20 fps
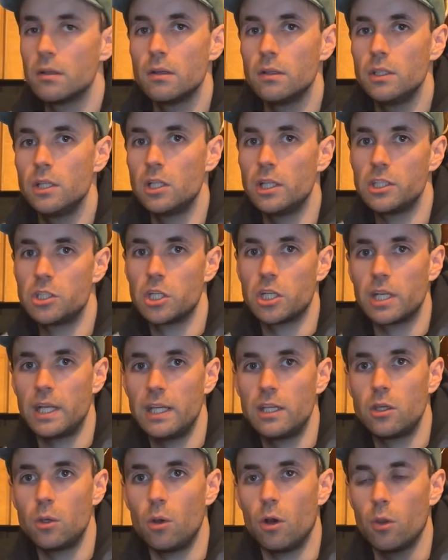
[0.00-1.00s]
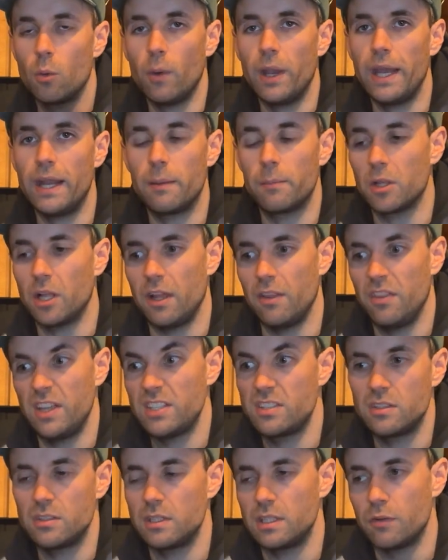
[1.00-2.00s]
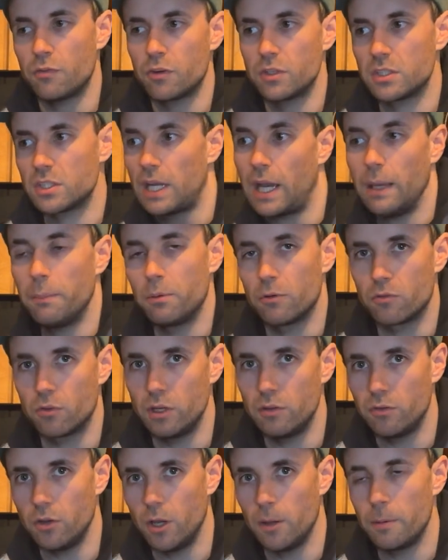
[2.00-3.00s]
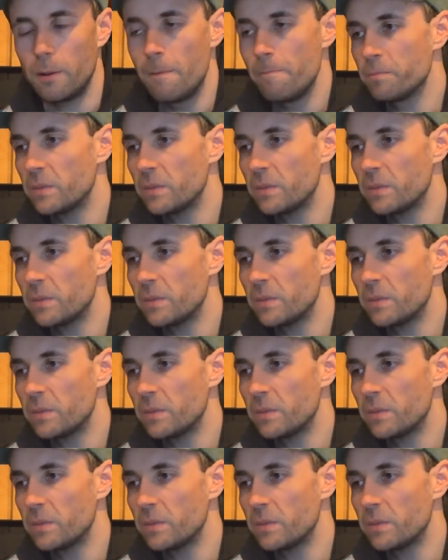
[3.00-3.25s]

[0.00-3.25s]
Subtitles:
You literally can EQ it on the way in and be like, this is a different type of reverb.